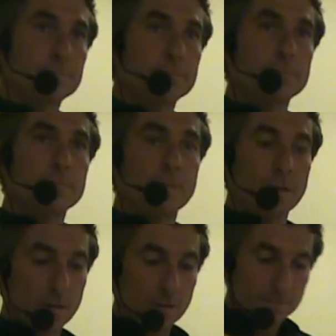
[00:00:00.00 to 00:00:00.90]
are the
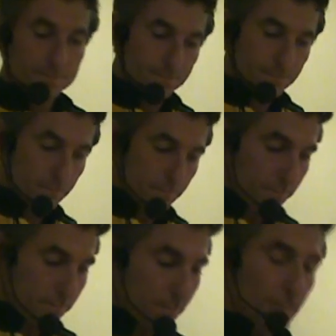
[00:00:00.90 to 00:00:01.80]
ones. They
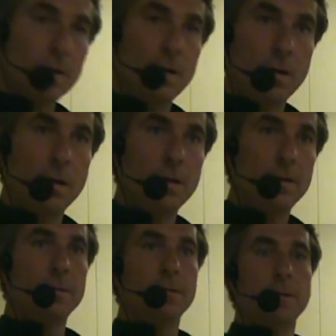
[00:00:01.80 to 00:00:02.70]
go six, seven,